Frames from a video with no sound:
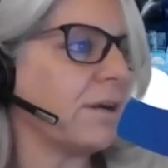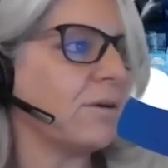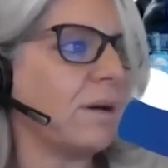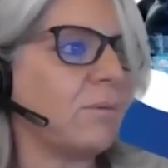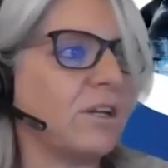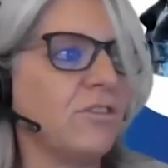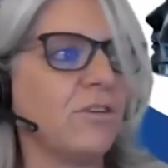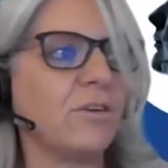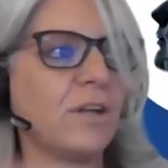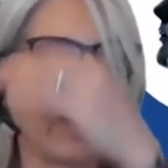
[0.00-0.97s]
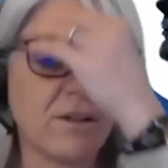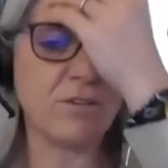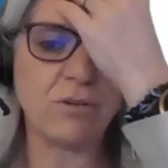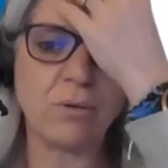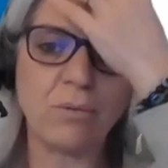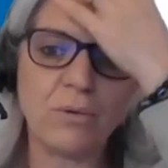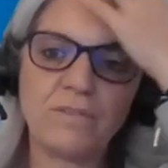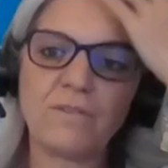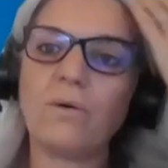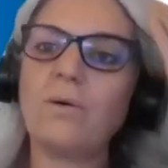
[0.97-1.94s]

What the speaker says: in collaboration also with